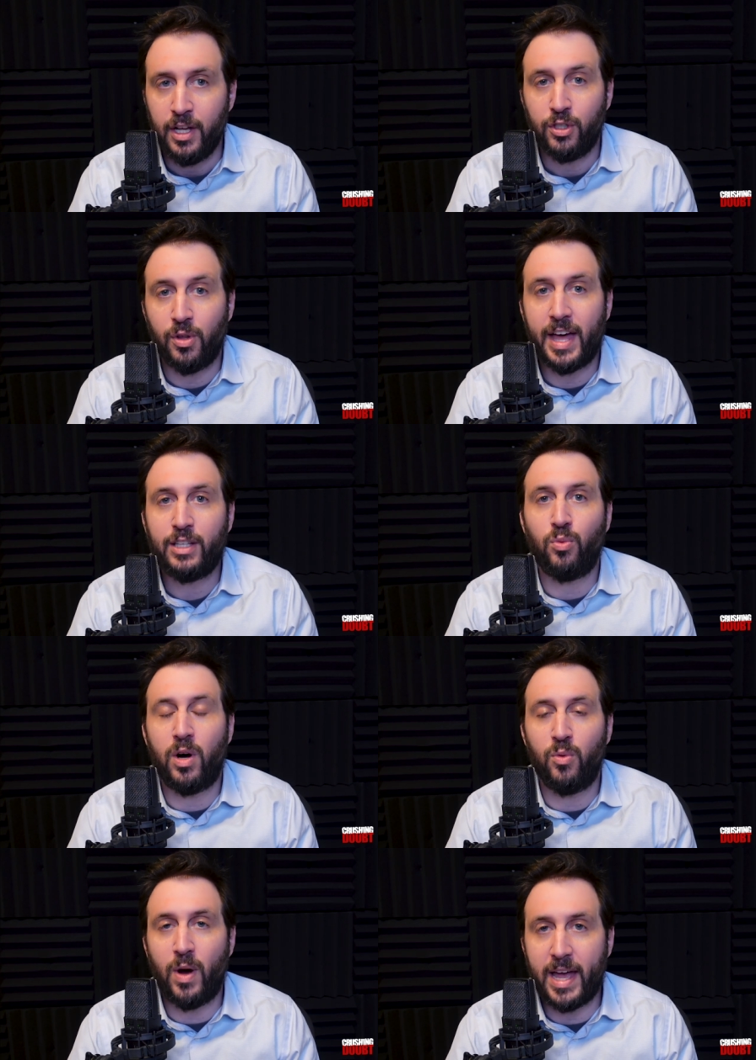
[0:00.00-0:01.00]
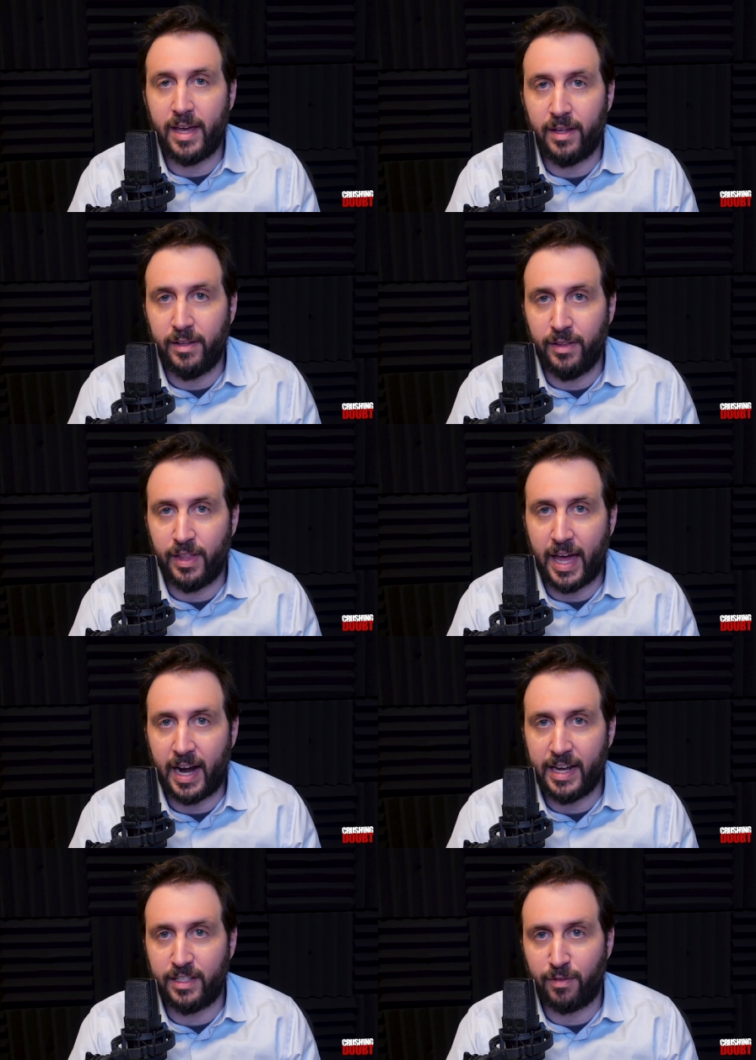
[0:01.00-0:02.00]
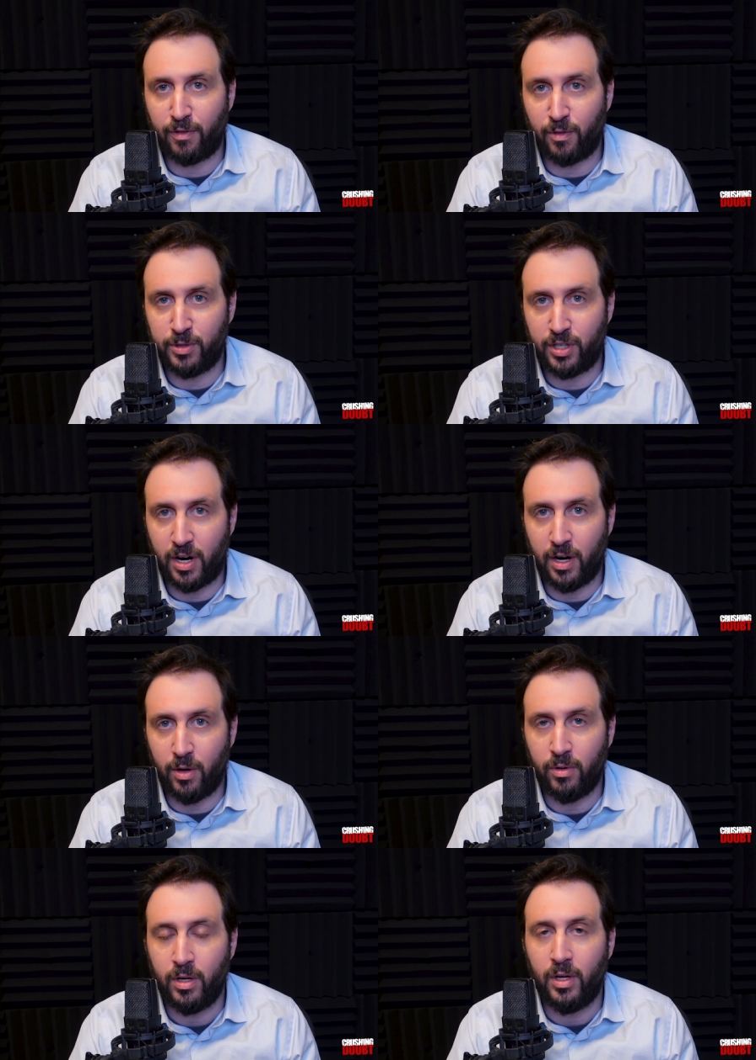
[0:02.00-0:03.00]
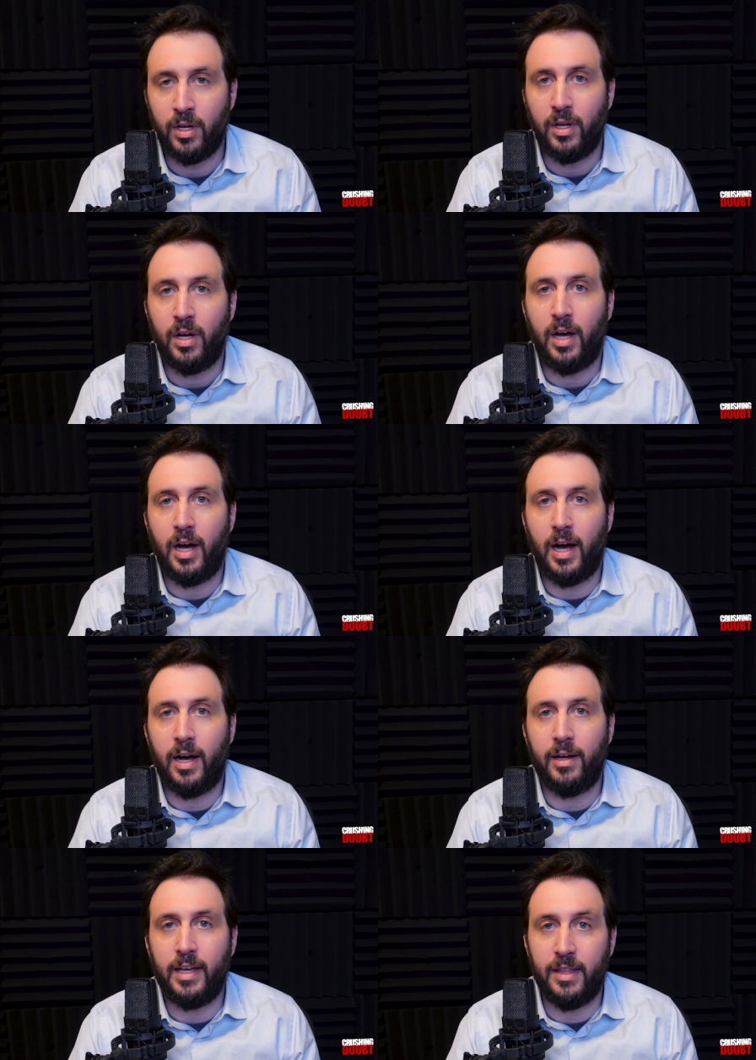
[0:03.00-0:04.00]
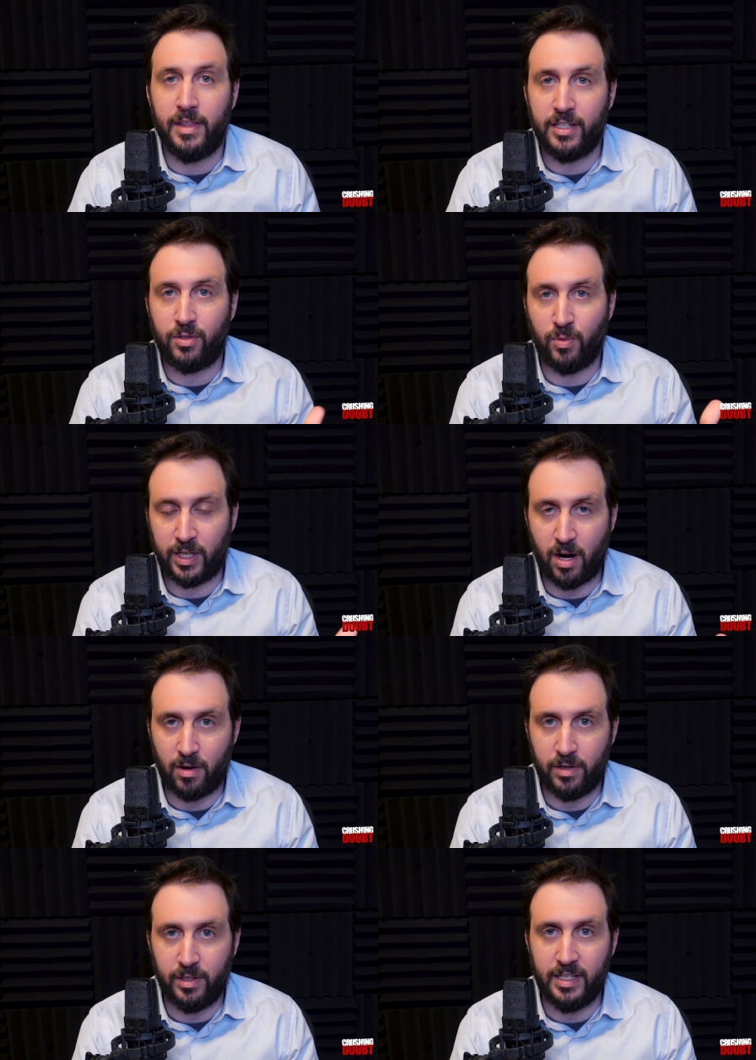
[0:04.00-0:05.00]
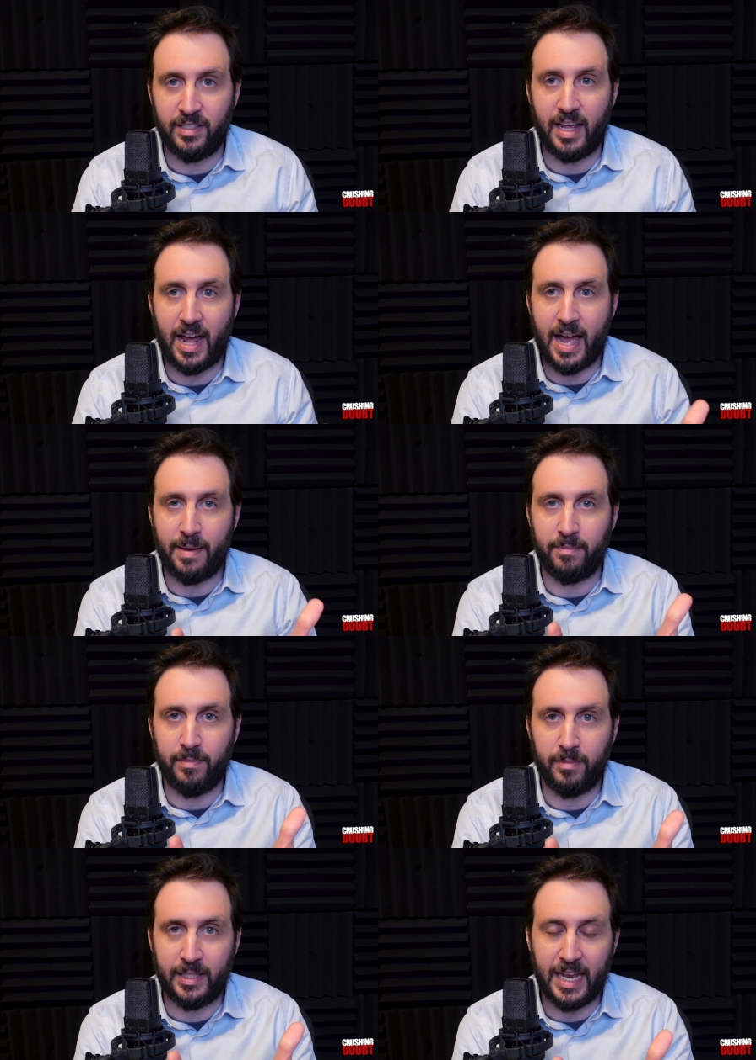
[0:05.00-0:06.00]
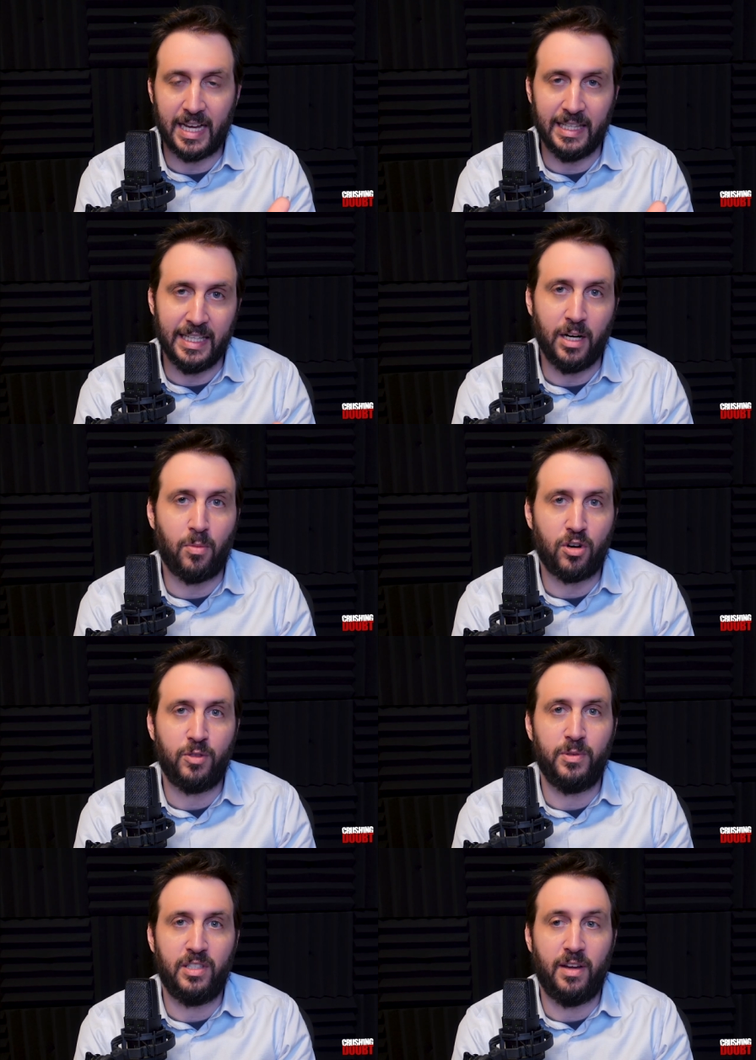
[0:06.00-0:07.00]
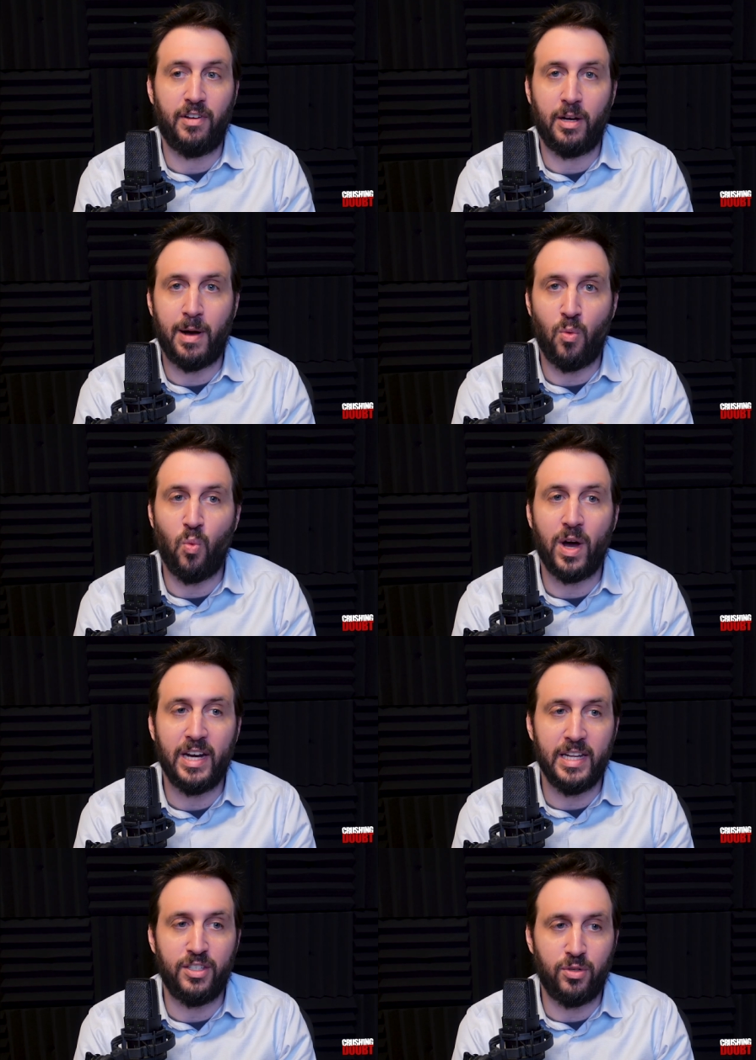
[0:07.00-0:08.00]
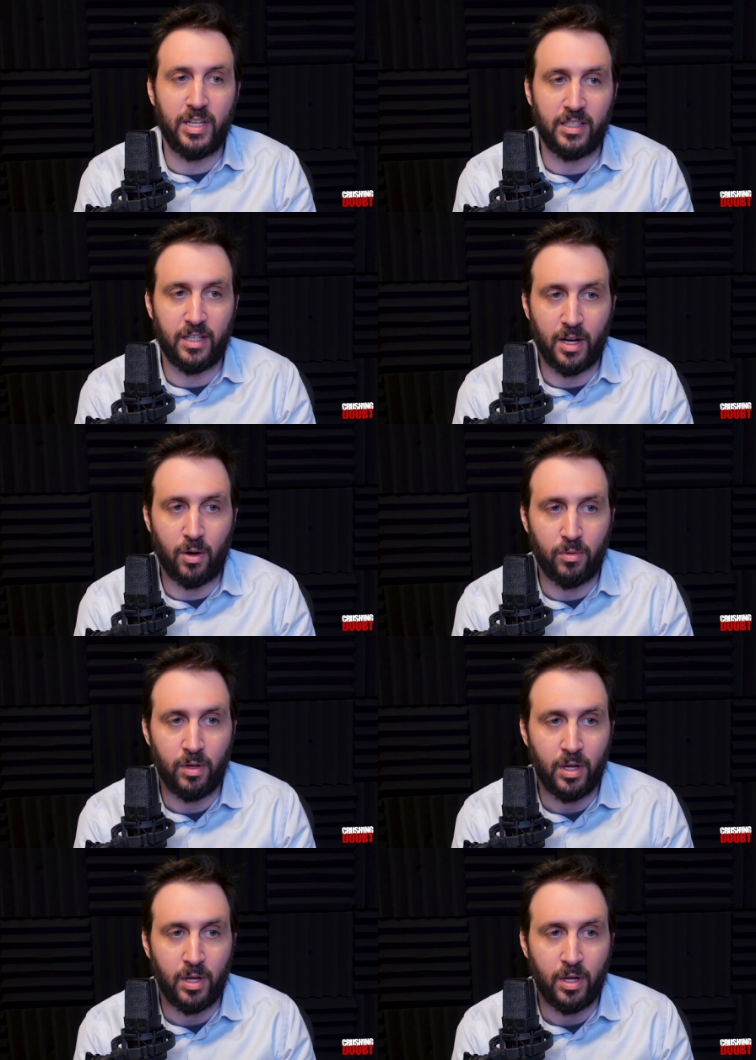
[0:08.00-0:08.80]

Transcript: So that's one way that I differ from Sarno uh, in this regard, is that I'm getting a little more specific about what it is you need to know.